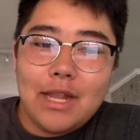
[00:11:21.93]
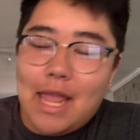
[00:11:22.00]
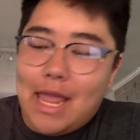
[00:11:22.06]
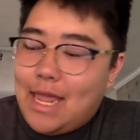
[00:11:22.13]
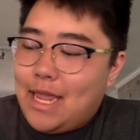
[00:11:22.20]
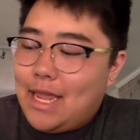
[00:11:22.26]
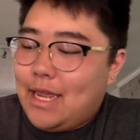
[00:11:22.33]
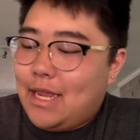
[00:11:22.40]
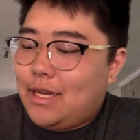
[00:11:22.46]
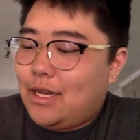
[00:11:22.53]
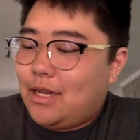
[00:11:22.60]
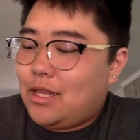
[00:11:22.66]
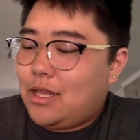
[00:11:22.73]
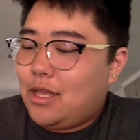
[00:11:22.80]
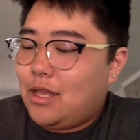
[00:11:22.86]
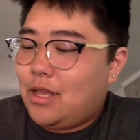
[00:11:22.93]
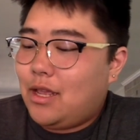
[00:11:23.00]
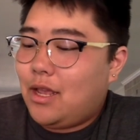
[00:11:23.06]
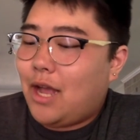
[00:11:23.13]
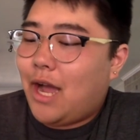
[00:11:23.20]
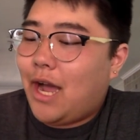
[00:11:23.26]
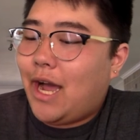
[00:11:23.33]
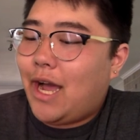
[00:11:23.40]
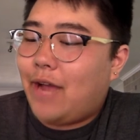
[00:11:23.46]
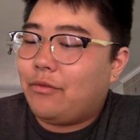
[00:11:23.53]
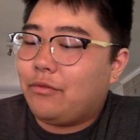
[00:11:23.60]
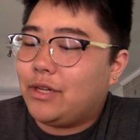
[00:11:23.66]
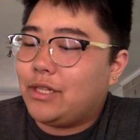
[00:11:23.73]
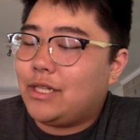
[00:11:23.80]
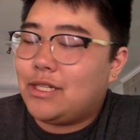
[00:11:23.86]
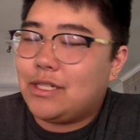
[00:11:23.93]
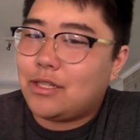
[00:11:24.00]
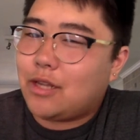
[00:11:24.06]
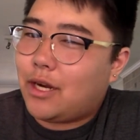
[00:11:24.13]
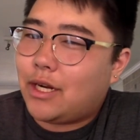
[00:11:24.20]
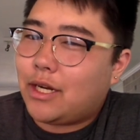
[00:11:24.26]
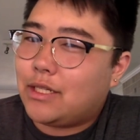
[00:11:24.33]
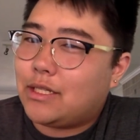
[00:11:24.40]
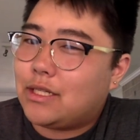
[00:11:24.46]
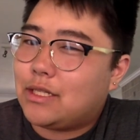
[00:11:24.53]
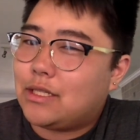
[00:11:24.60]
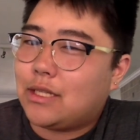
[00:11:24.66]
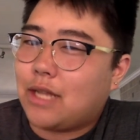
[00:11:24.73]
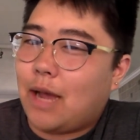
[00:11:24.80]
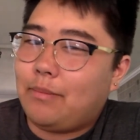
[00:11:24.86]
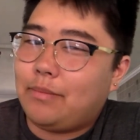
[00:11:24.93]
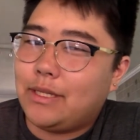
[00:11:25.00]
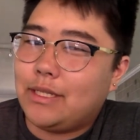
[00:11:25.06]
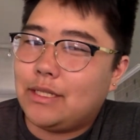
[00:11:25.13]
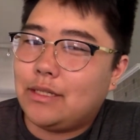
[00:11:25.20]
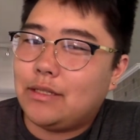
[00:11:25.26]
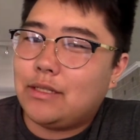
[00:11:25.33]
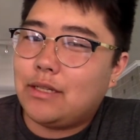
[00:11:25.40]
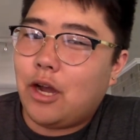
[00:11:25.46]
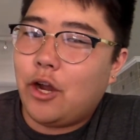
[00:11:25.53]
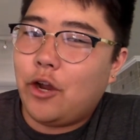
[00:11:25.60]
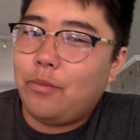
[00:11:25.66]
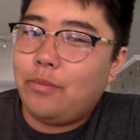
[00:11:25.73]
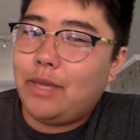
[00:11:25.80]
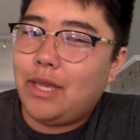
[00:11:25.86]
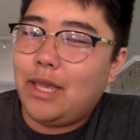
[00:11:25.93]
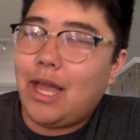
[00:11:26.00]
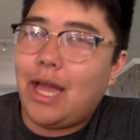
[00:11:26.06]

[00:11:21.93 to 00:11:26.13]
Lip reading: and I really started to stop listening to R&B.